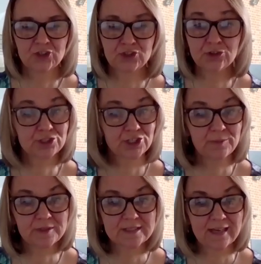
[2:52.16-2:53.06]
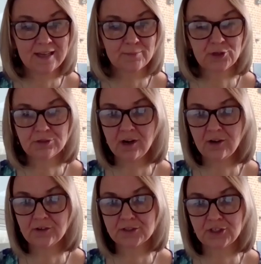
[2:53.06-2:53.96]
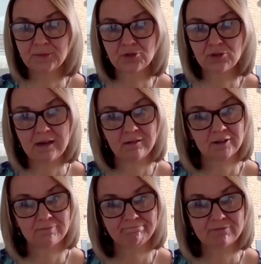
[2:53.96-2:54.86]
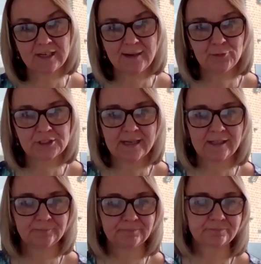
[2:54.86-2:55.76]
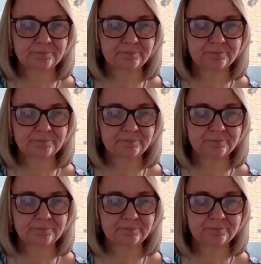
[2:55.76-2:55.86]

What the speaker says: Short-term escape or a longer-term trend? Time will tell.